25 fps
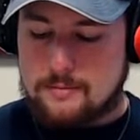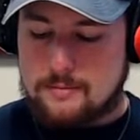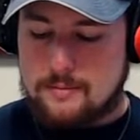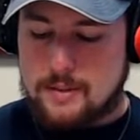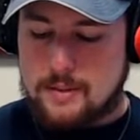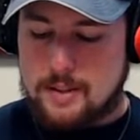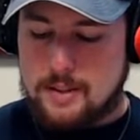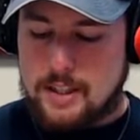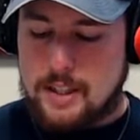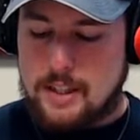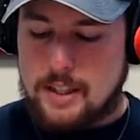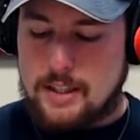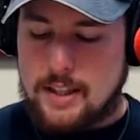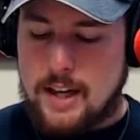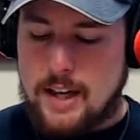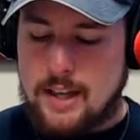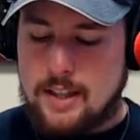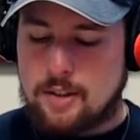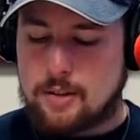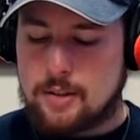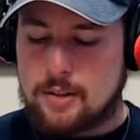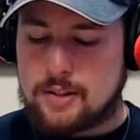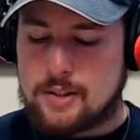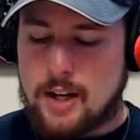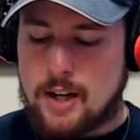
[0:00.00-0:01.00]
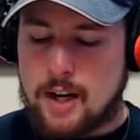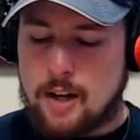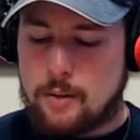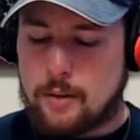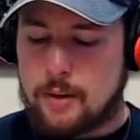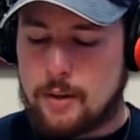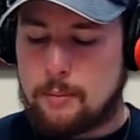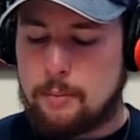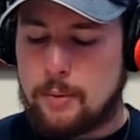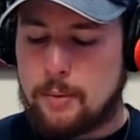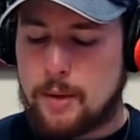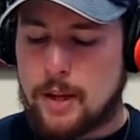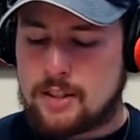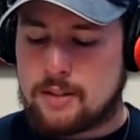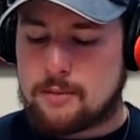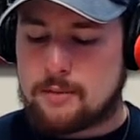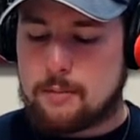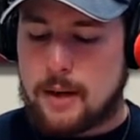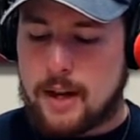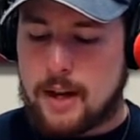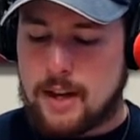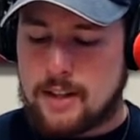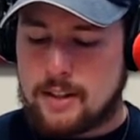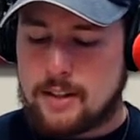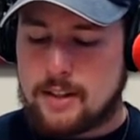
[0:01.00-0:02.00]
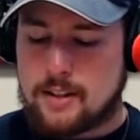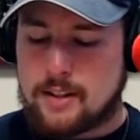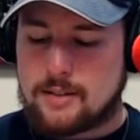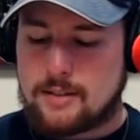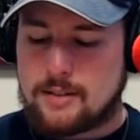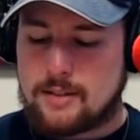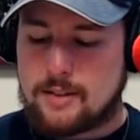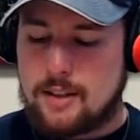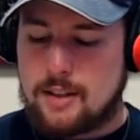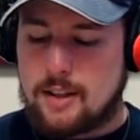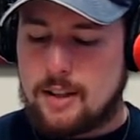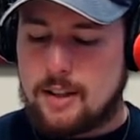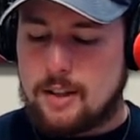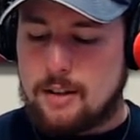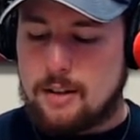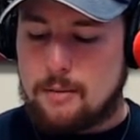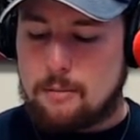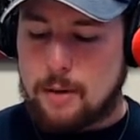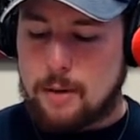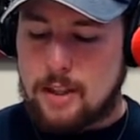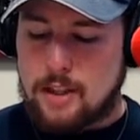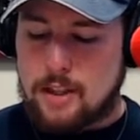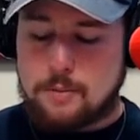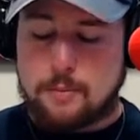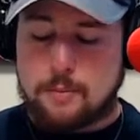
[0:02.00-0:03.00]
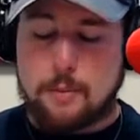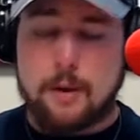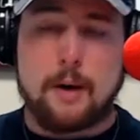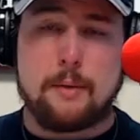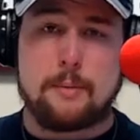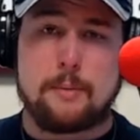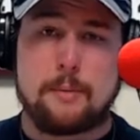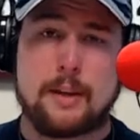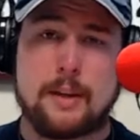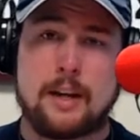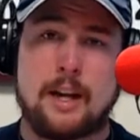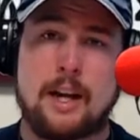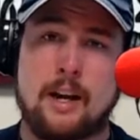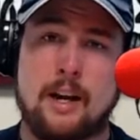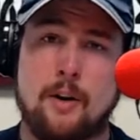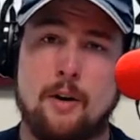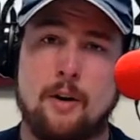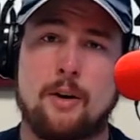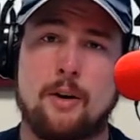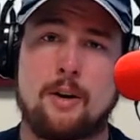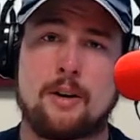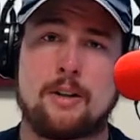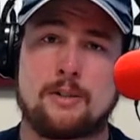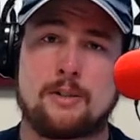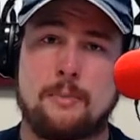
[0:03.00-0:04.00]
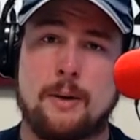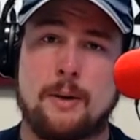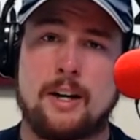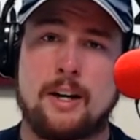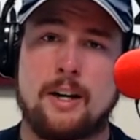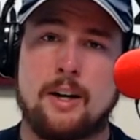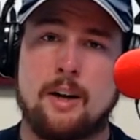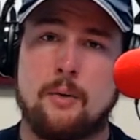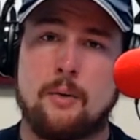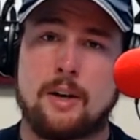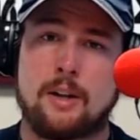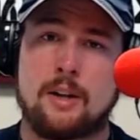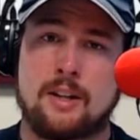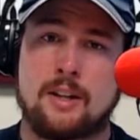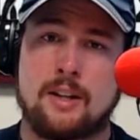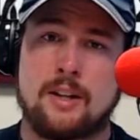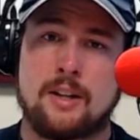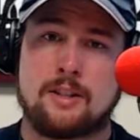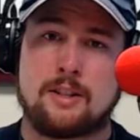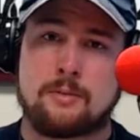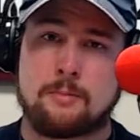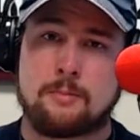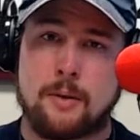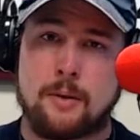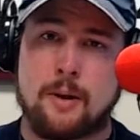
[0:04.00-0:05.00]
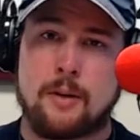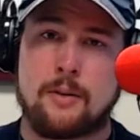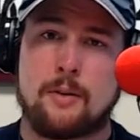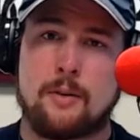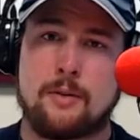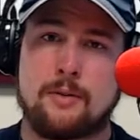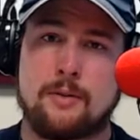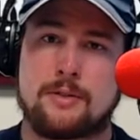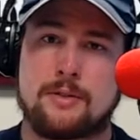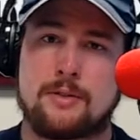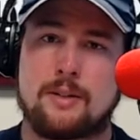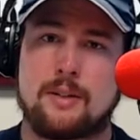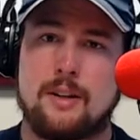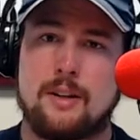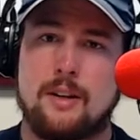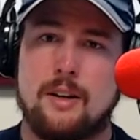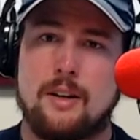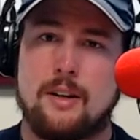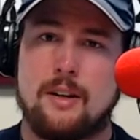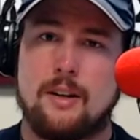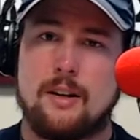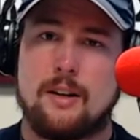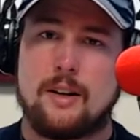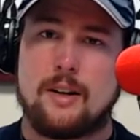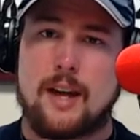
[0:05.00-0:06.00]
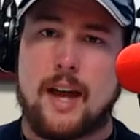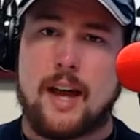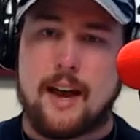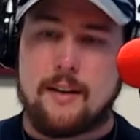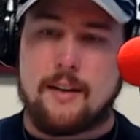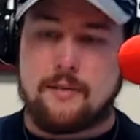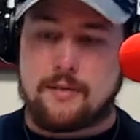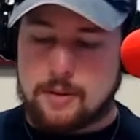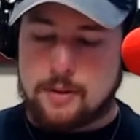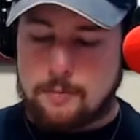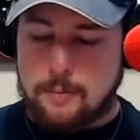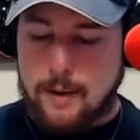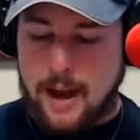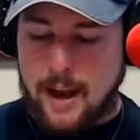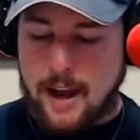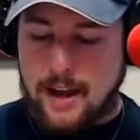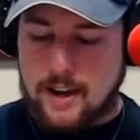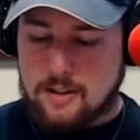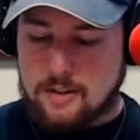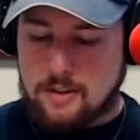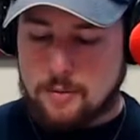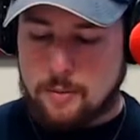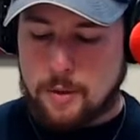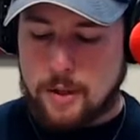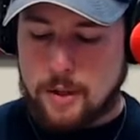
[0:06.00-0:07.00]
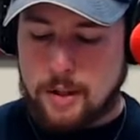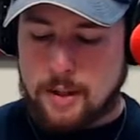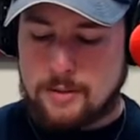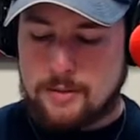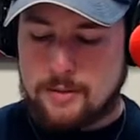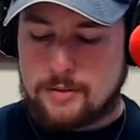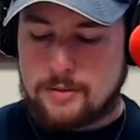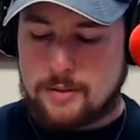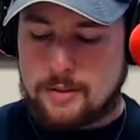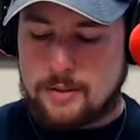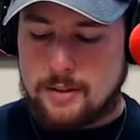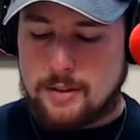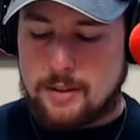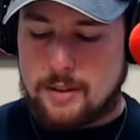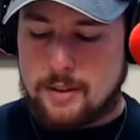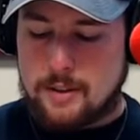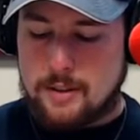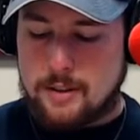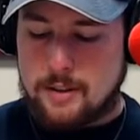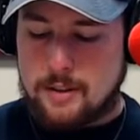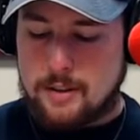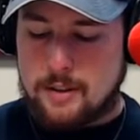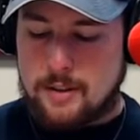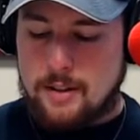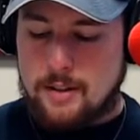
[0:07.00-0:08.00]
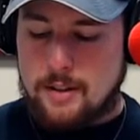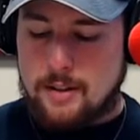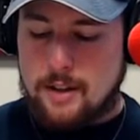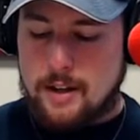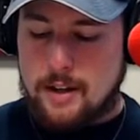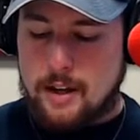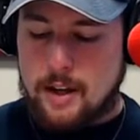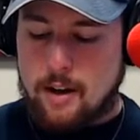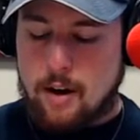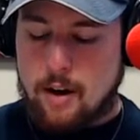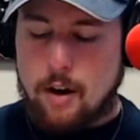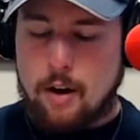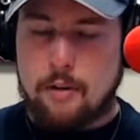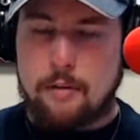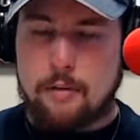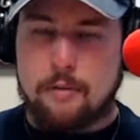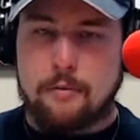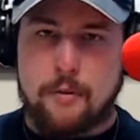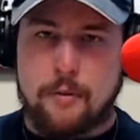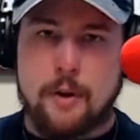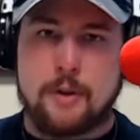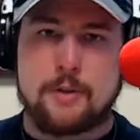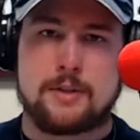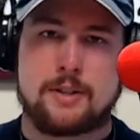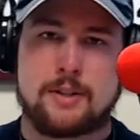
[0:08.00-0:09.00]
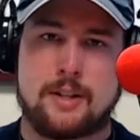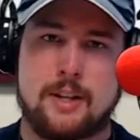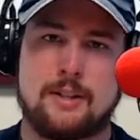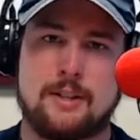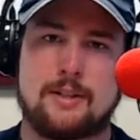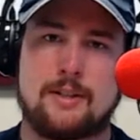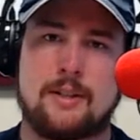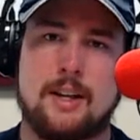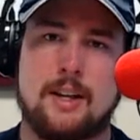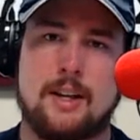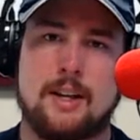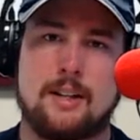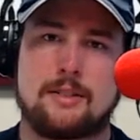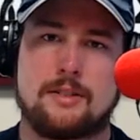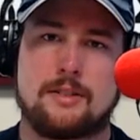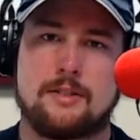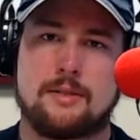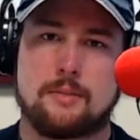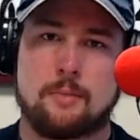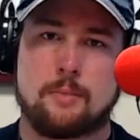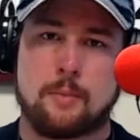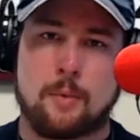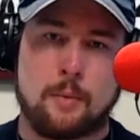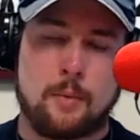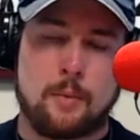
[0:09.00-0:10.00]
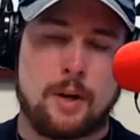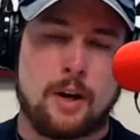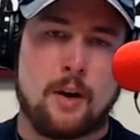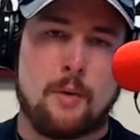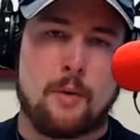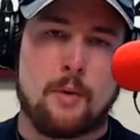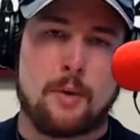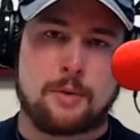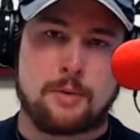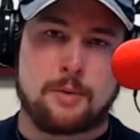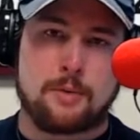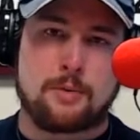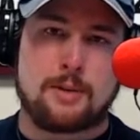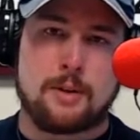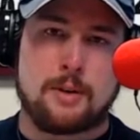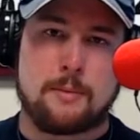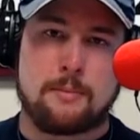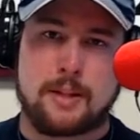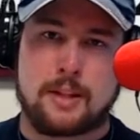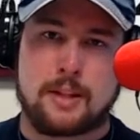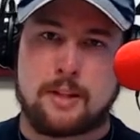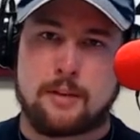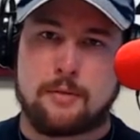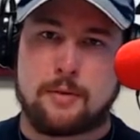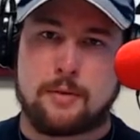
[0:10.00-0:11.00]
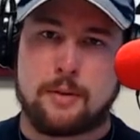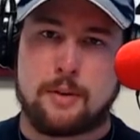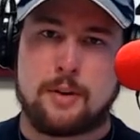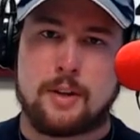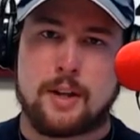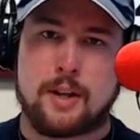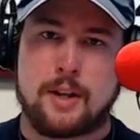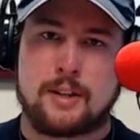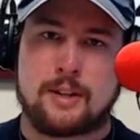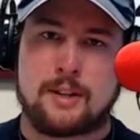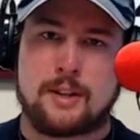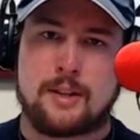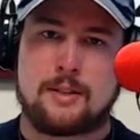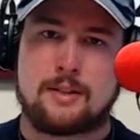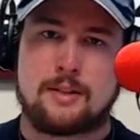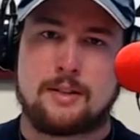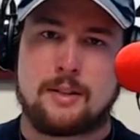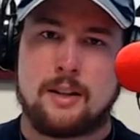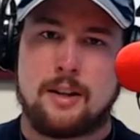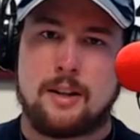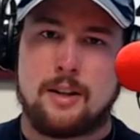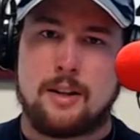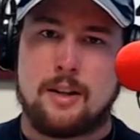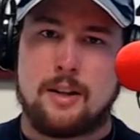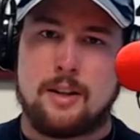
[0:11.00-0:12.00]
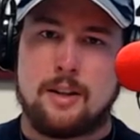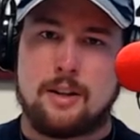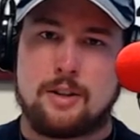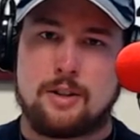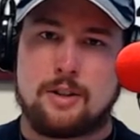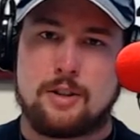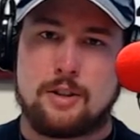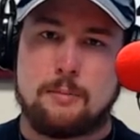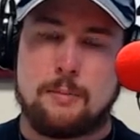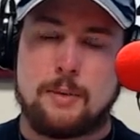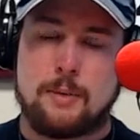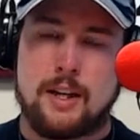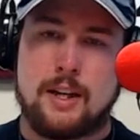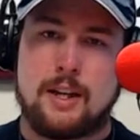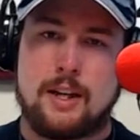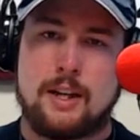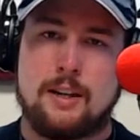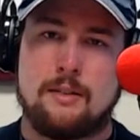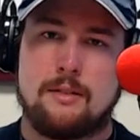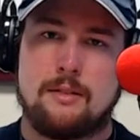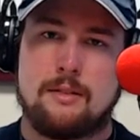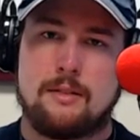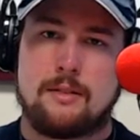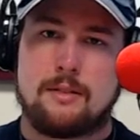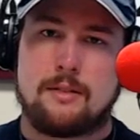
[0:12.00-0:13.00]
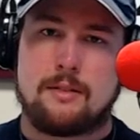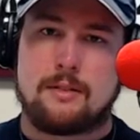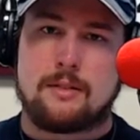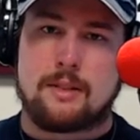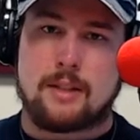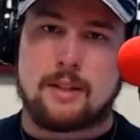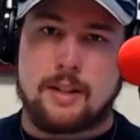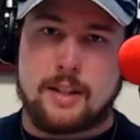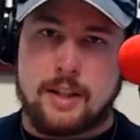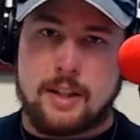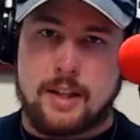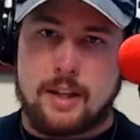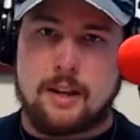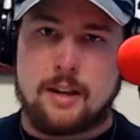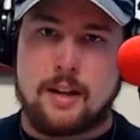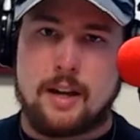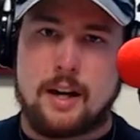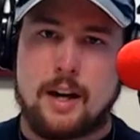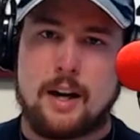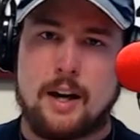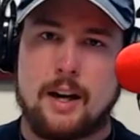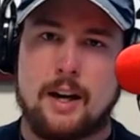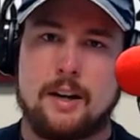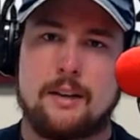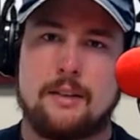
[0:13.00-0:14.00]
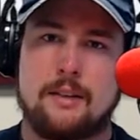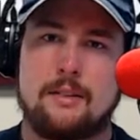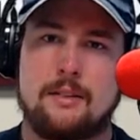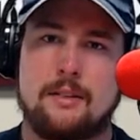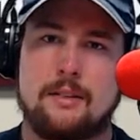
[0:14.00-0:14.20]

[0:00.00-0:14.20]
See, Daniel is not only blessed by this, but he's probably encouraged by knowing that his brothers have his back as well. And our first instinct when we're going through something difficult like this should be to lean on God